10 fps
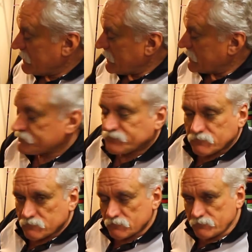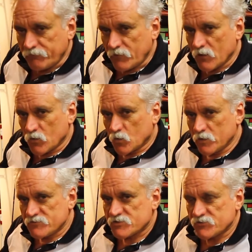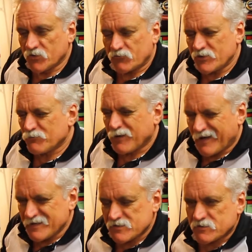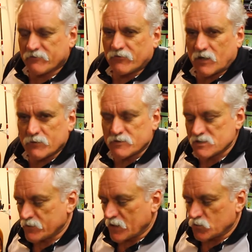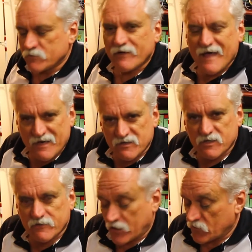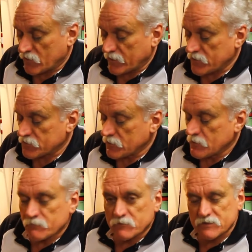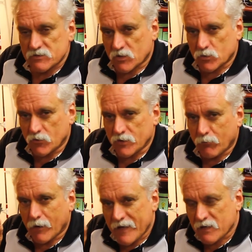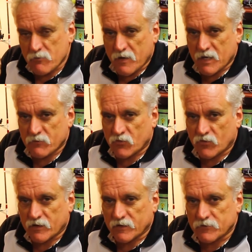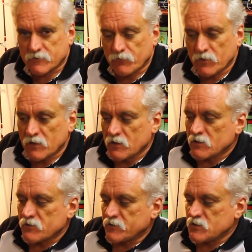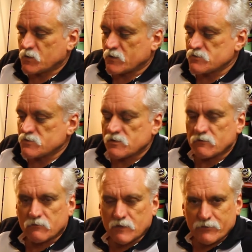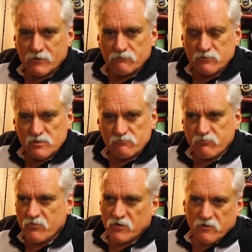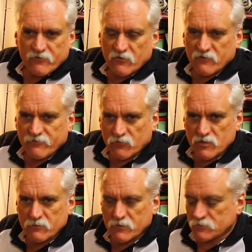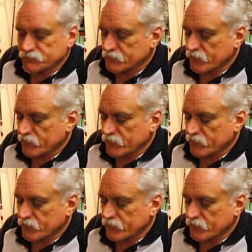Now, we've not replaced the Vipers, but we've added to that range, and it's called the Black Mamba range. These ones come in at just 35, 40 mil.